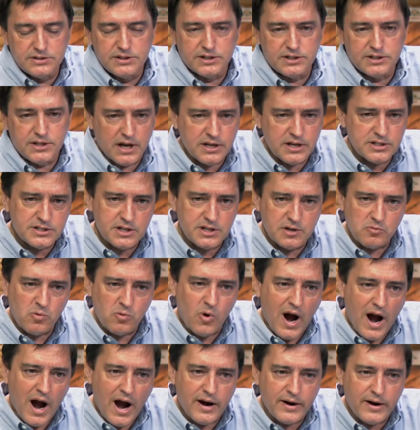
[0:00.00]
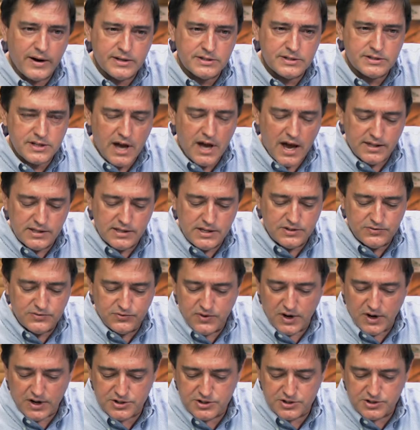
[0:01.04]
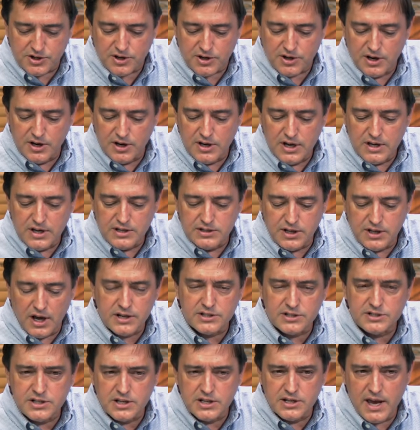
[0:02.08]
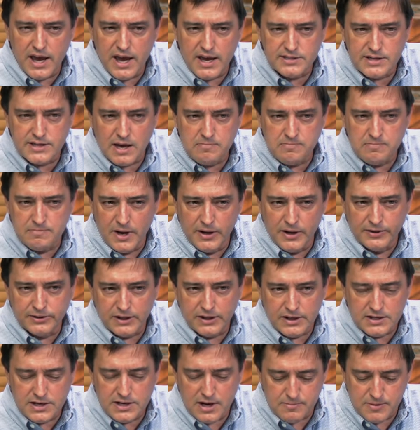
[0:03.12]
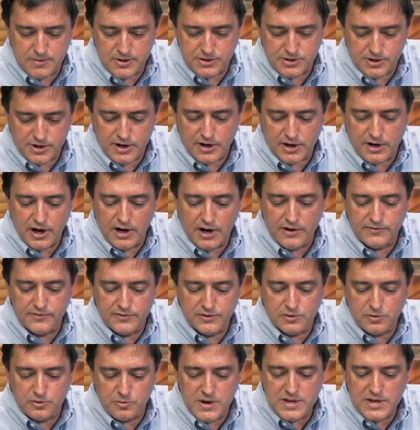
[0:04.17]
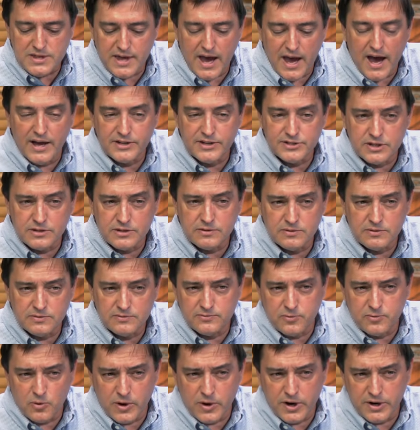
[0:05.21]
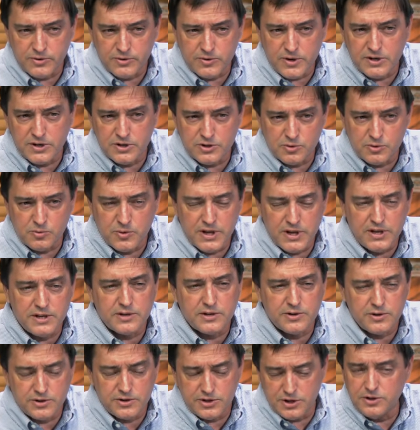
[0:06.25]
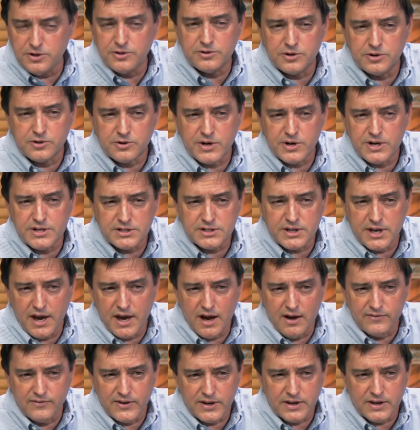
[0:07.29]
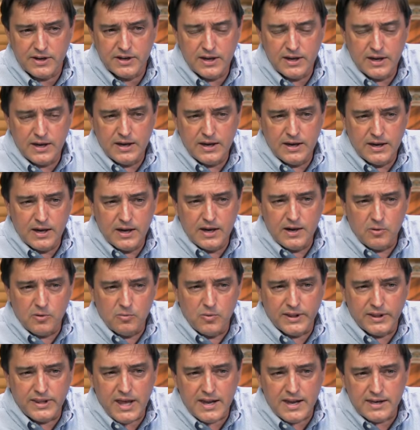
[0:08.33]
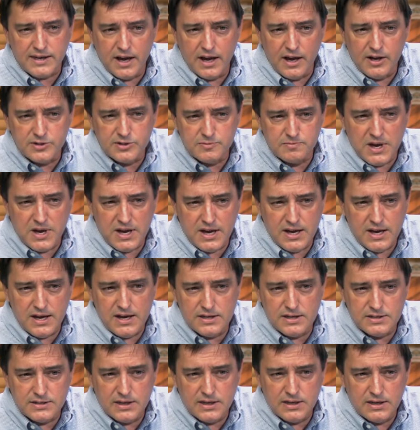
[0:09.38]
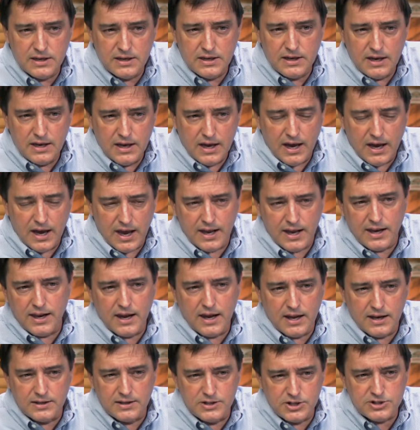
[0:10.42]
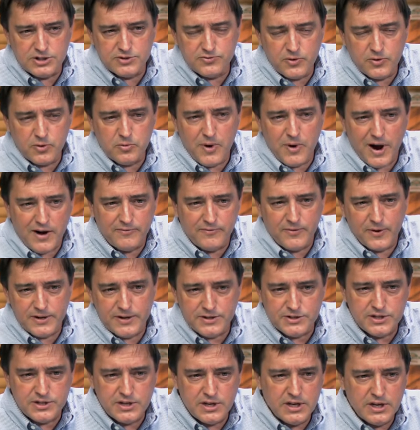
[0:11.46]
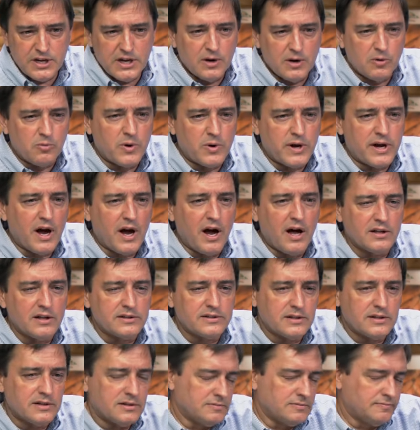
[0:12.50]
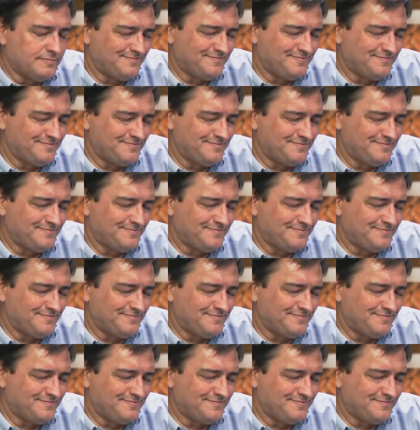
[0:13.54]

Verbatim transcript: The tungsten wire inside this fixture, tungsten has a melting temperature of three thousand four hundred twenty-two degrees Kelvin. What that tells me is, and, and just for reference, we called